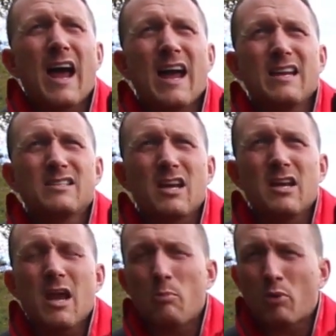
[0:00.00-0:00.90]
and
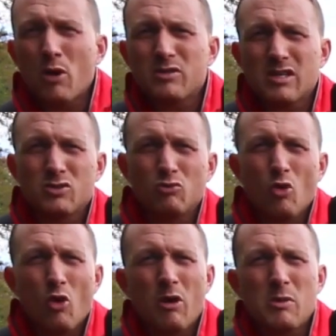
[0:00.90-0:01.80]
yeah, process the
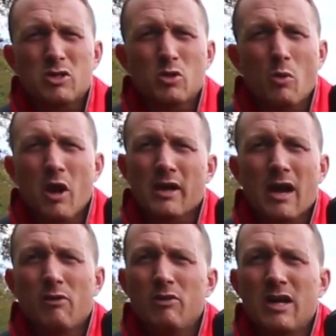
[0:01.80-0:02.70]
raw image to
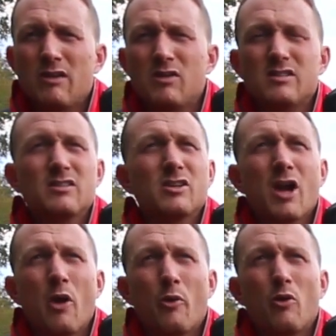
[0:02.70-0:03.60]
work out really if this is a
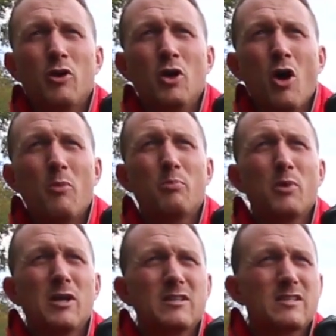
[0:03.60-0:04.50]
goer or not.
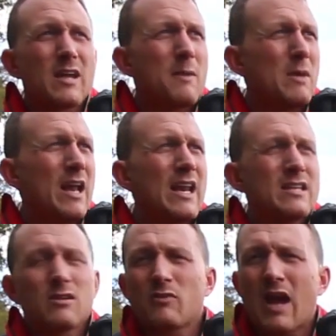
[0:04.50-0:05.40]
But at
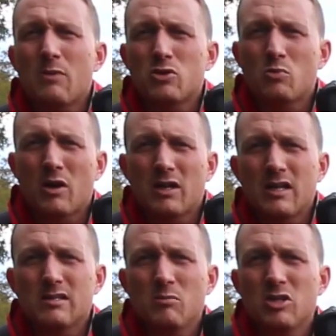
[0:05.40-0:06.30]
least I've captured one
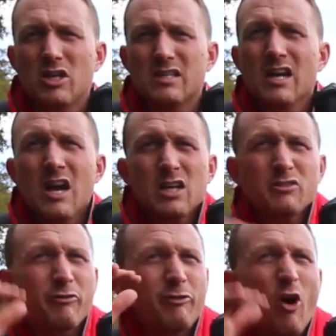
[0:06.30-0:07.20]
of these images.
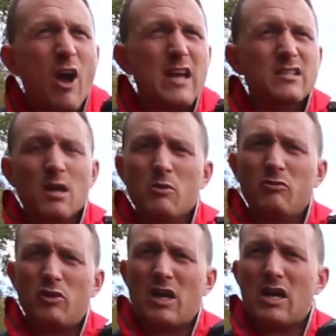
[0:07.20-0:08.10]
To find some
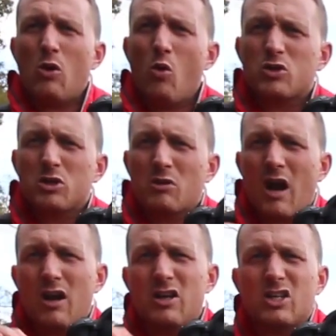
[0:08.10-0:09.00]
of the autumn
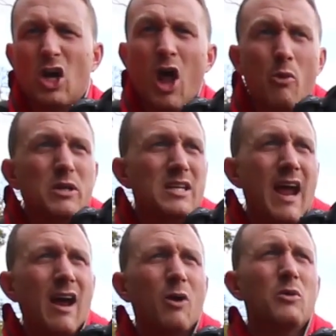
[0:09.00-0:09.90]
colours lower
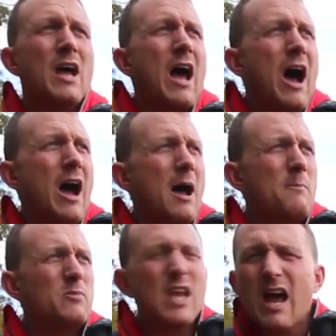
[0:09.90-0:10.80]
down,
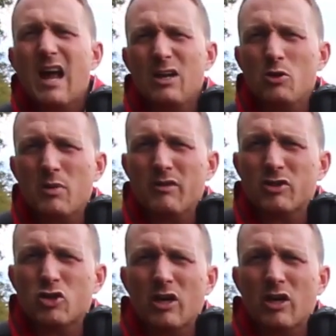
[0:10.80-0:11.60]
yeah, a little bit of a